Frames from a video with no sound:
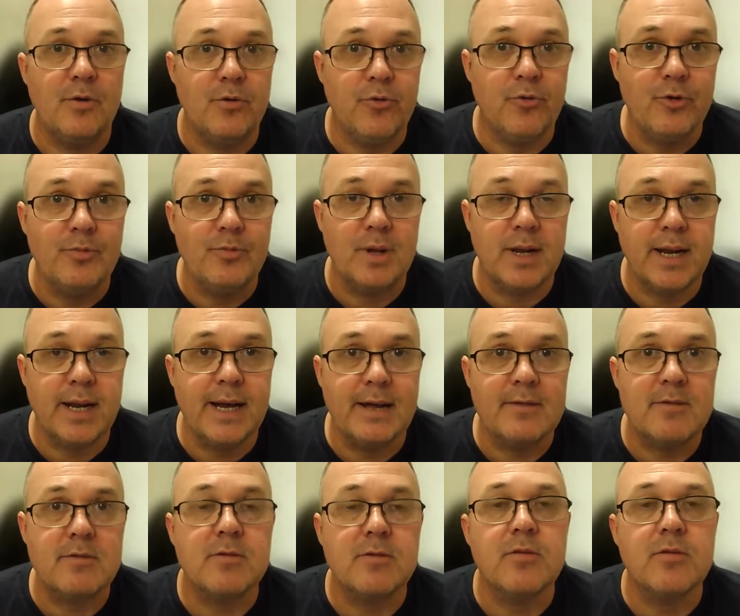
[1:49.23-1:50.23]
group
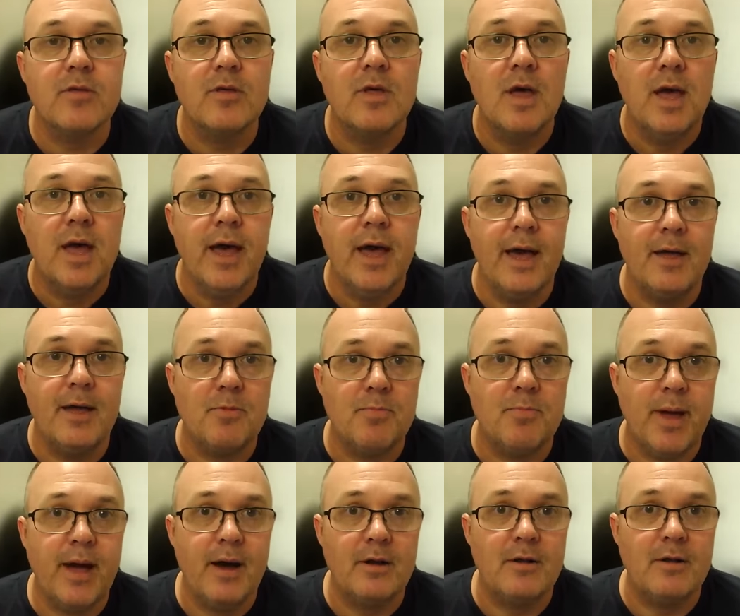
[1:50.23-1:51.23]
classes as
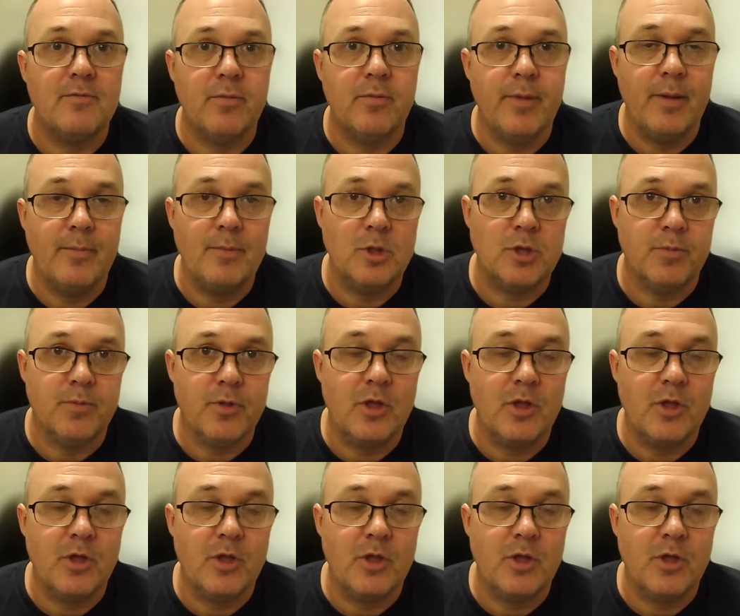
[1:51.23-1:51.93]
part of the membership.